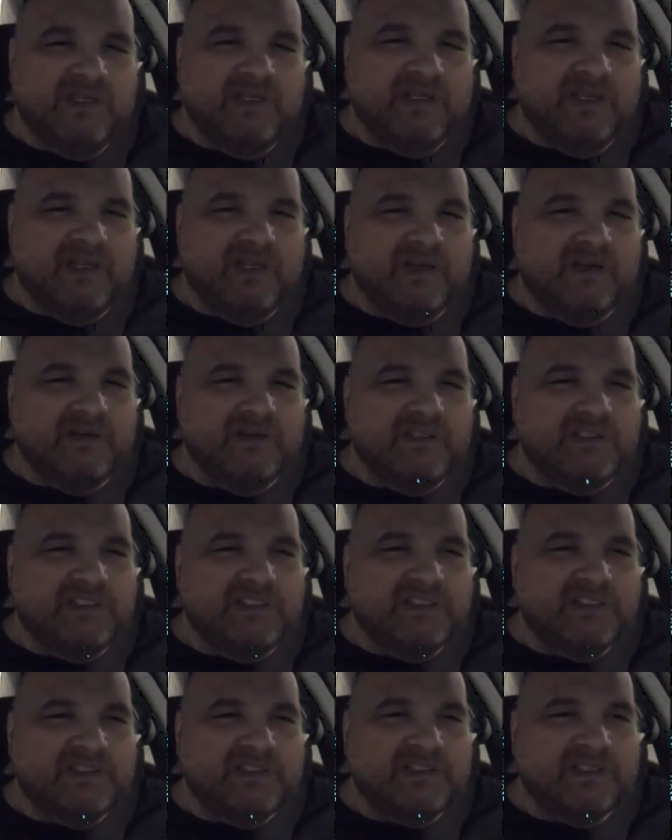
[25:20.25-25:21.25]
You know, it's
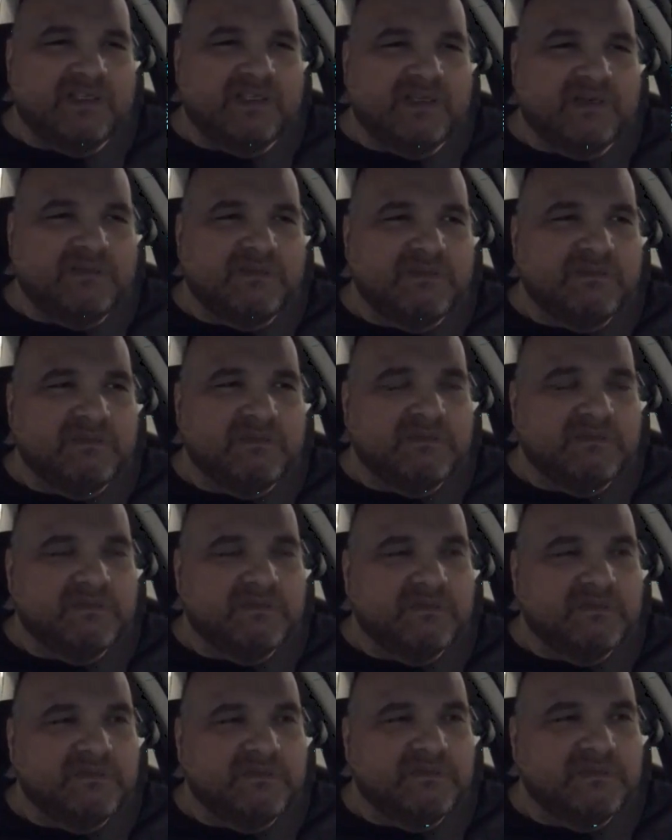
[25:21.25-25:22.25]
just um,
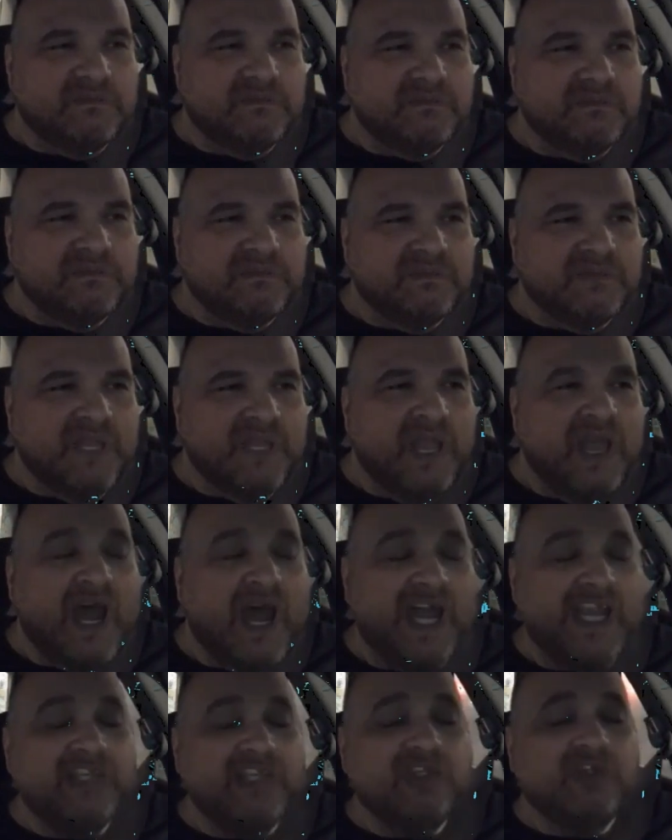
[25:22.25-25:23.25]

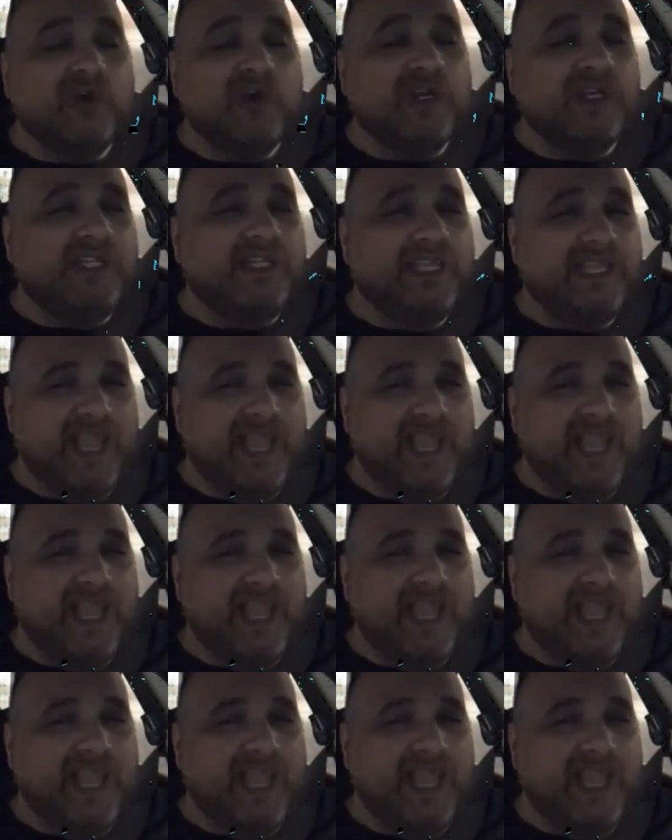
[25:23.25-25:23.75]
I enjoyed the